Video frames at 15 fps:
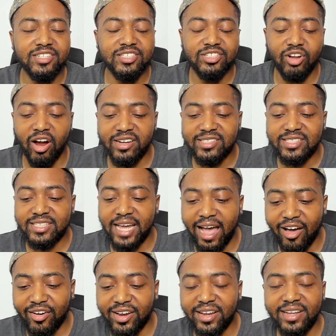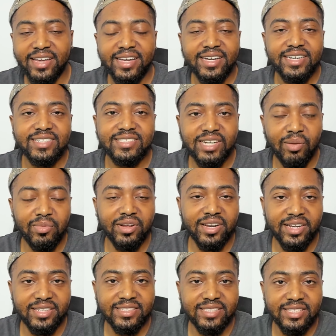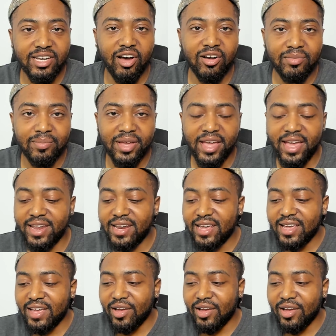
to start scouting some of these young men